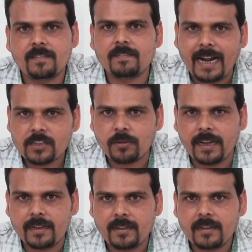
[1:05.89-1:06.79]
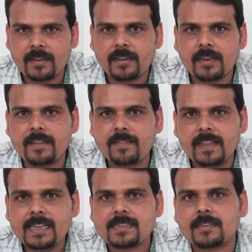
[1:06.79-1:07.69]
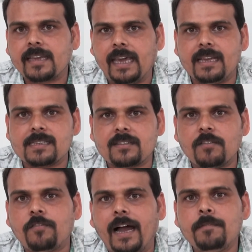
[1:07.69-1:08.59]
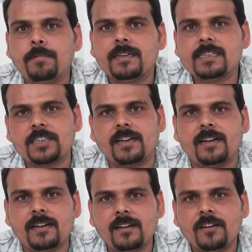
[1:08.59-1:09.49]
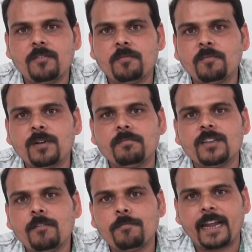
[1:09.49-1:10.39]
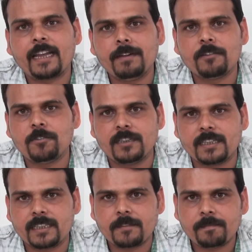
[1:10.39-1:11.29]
That is why in this case 500 chair will be the break-even quantity.